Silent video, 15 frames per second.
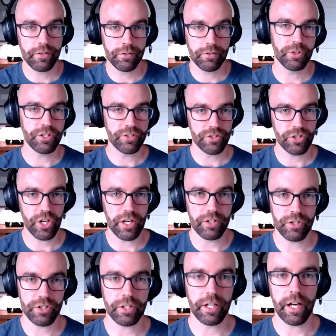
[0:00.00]
which has
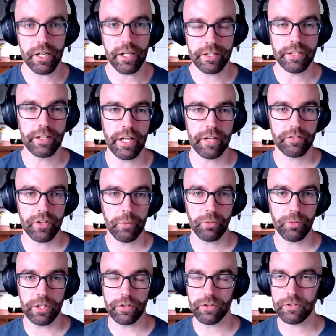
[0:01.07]
changed a lot in the last couple
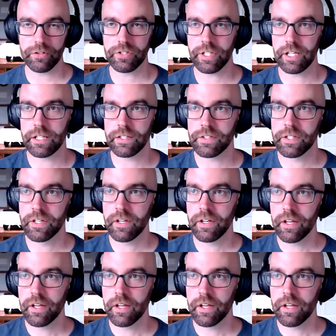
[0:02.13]
of years, and